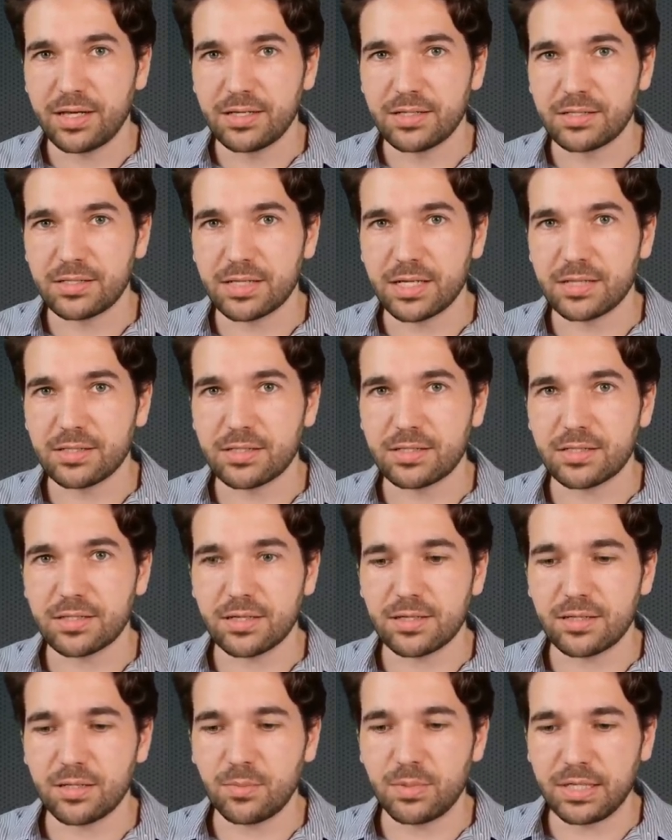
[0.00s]
since
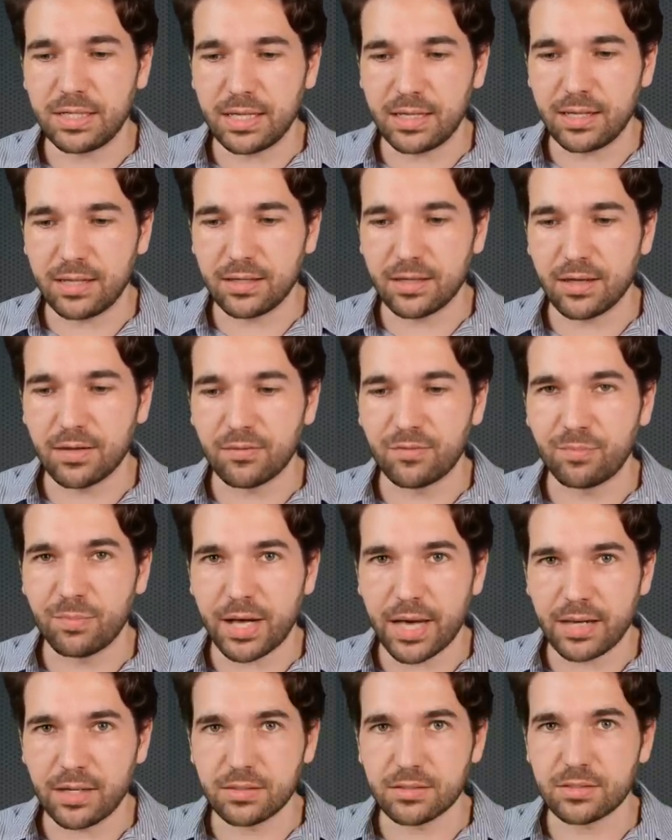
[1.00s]
the beginning of
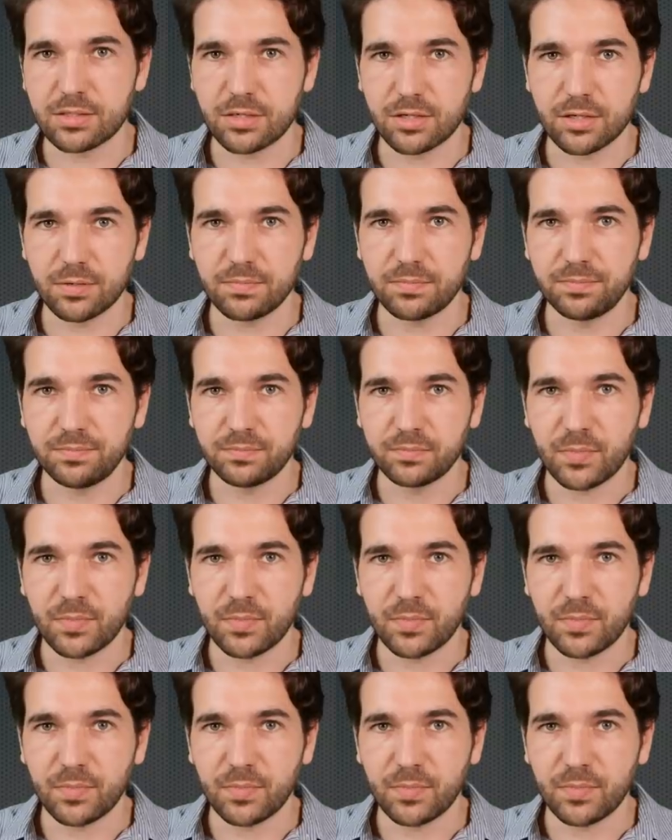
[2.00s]
Biden's term.